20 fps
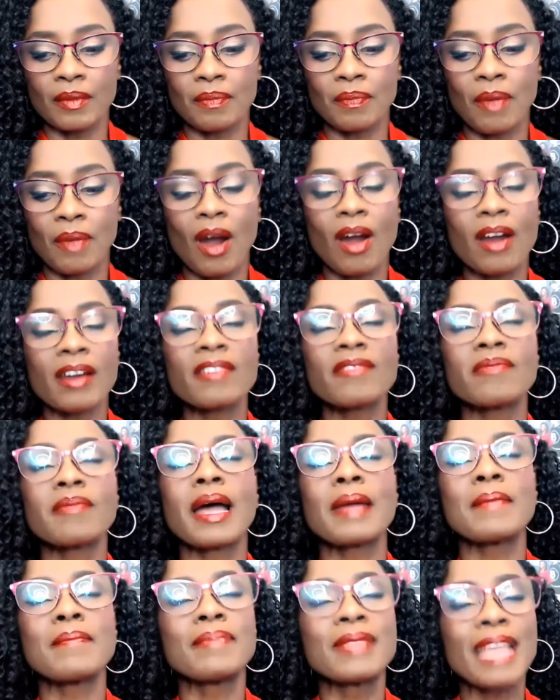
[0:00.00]
part of
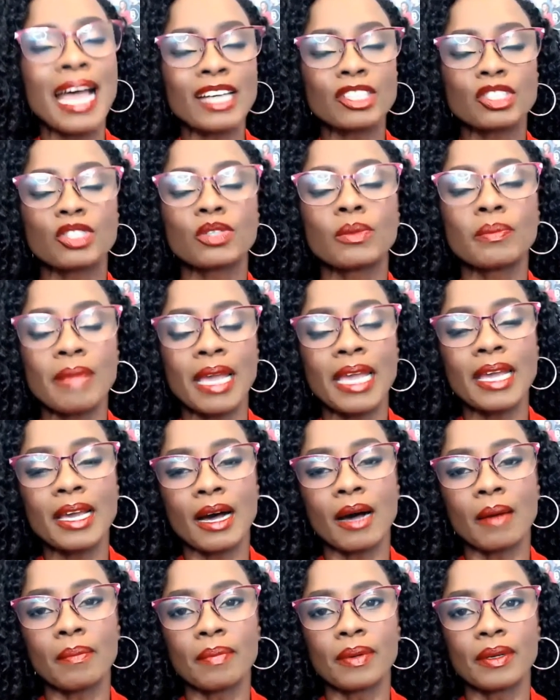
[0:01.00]
my natural
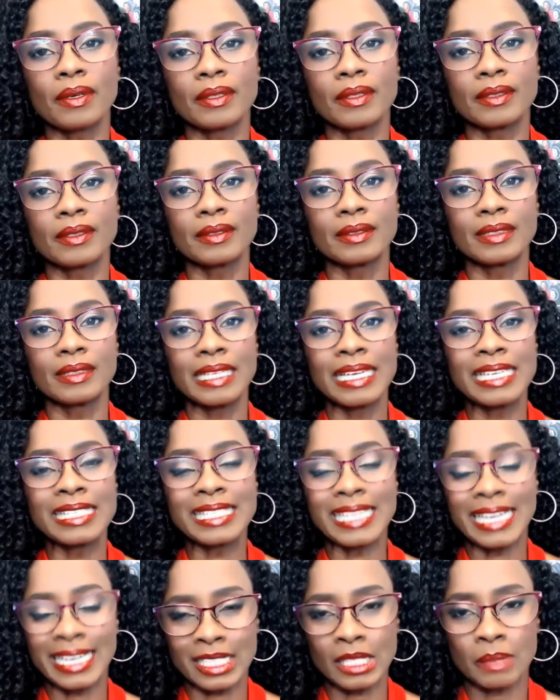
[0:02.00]
makeup
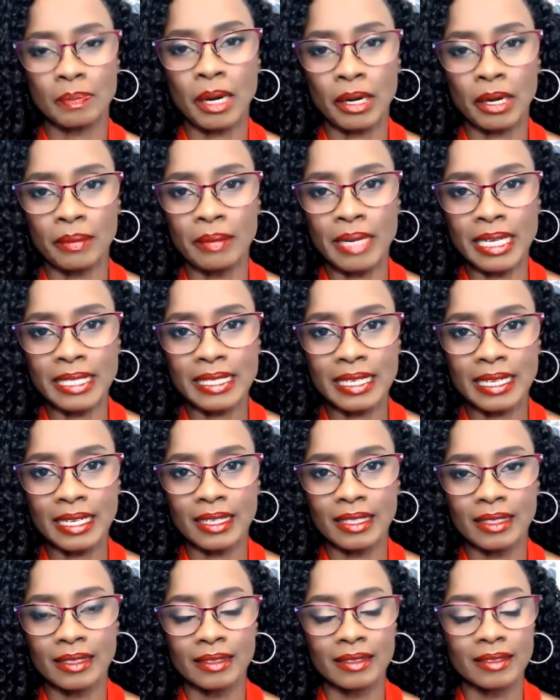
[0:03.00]
is
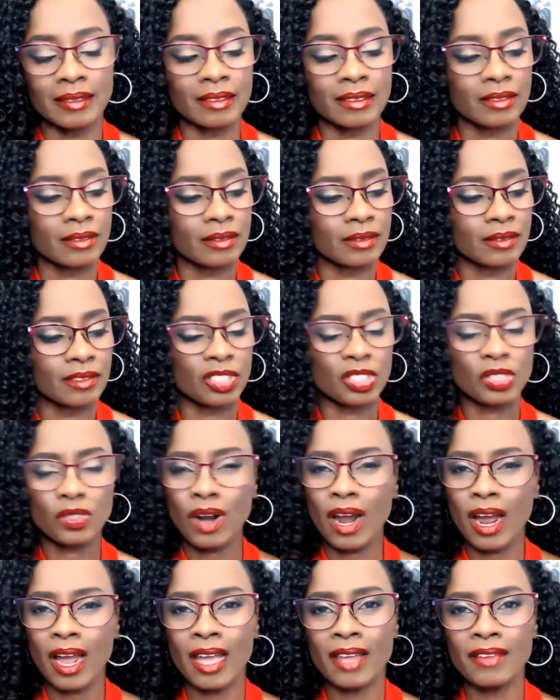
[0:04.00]
experimenting.
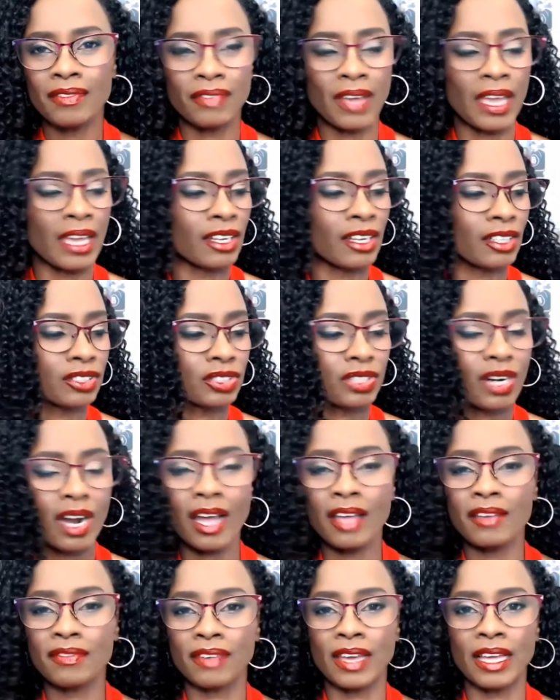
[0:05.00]
Try, fail.
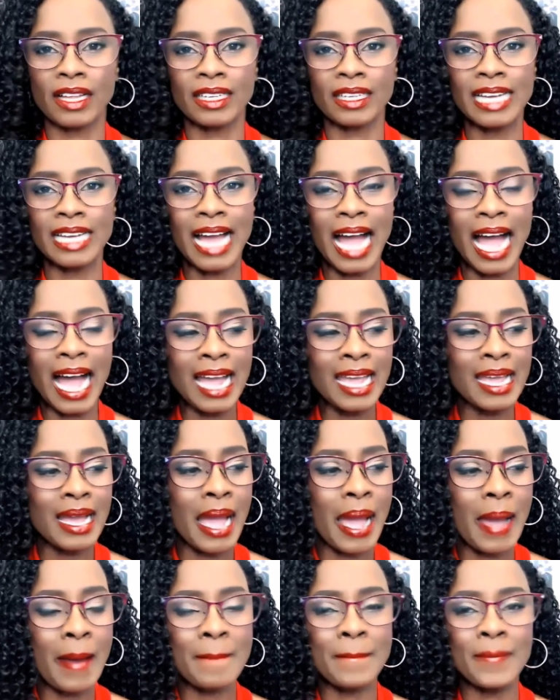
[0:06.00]
I
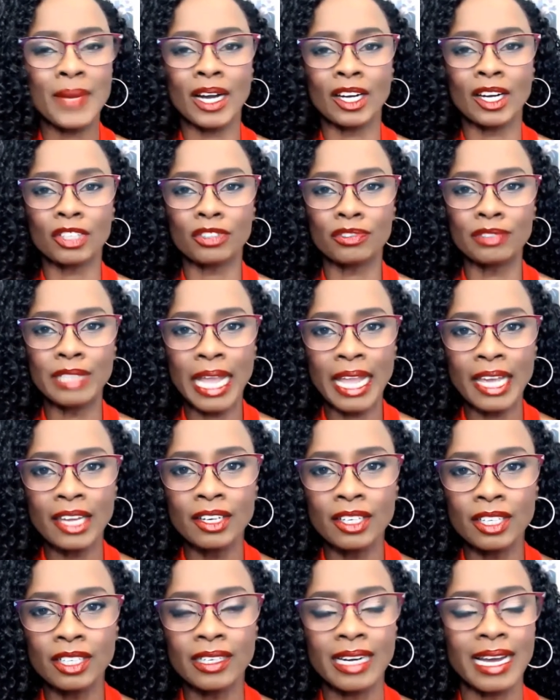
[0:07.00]
am a
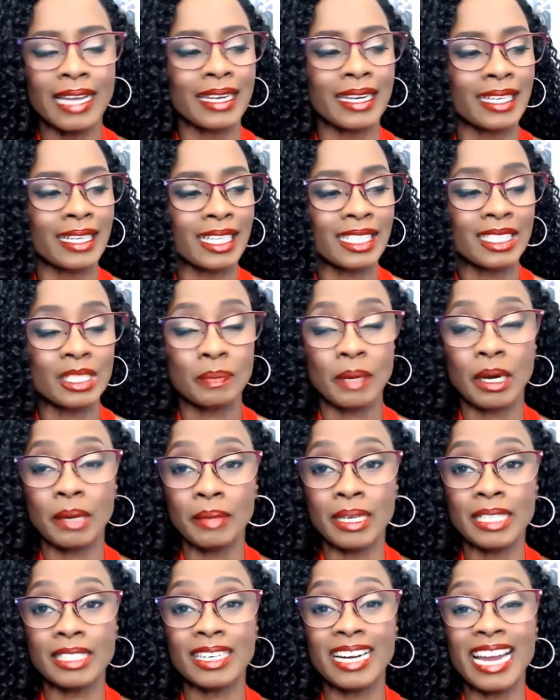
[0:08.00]
creator and an
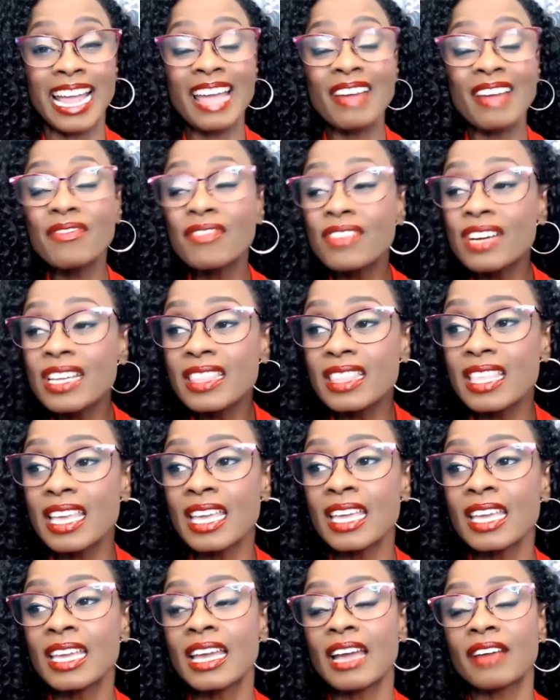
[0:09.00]
experimenter.
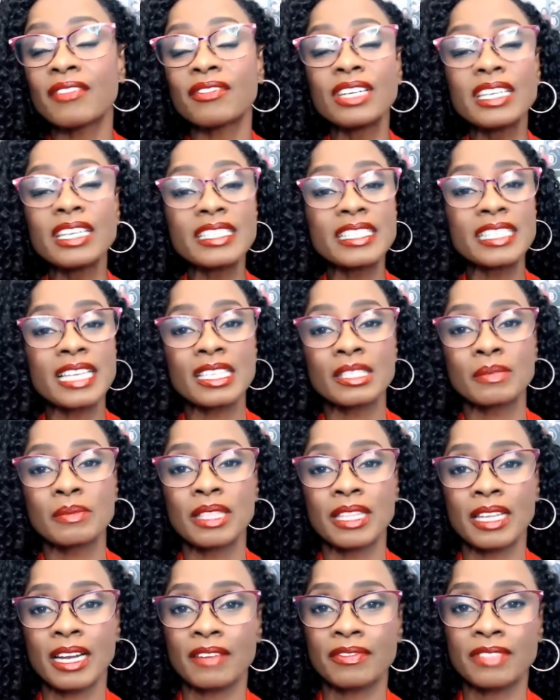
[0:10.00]
Everything, every
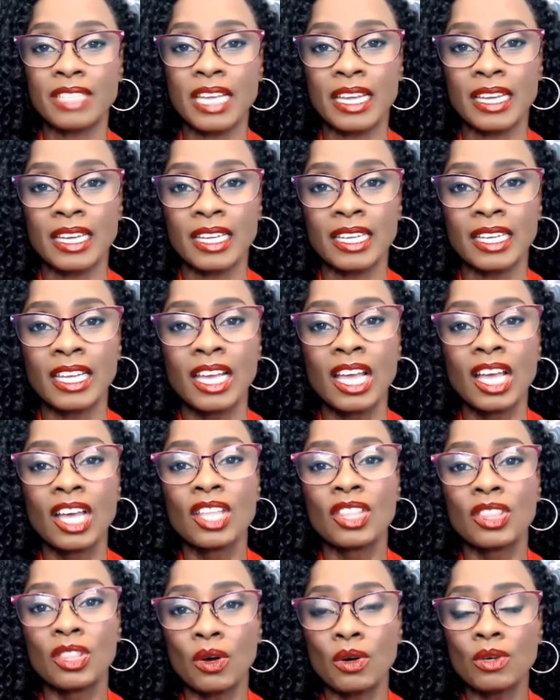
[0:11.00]
assessment that I've taken,
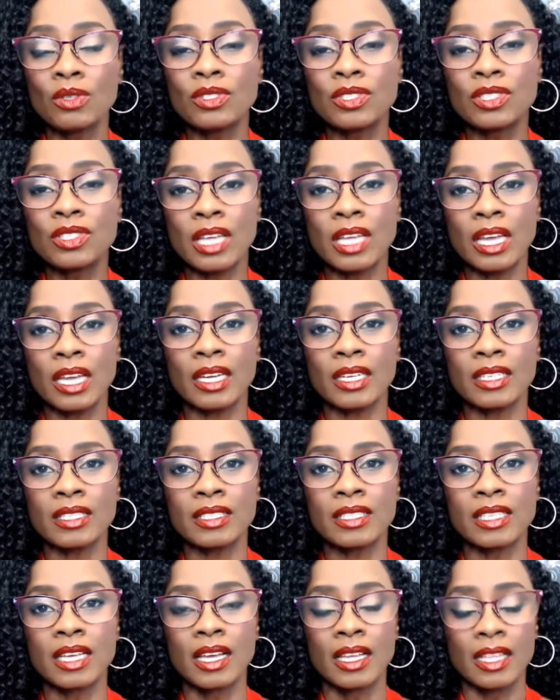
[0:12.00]
those
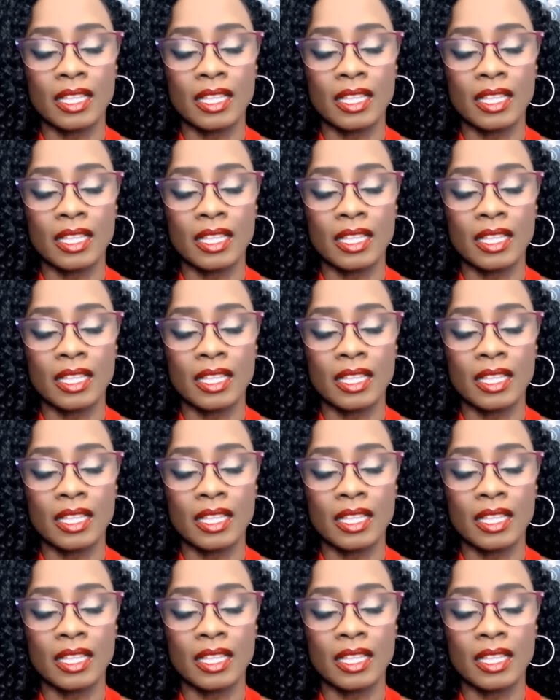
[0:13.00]
things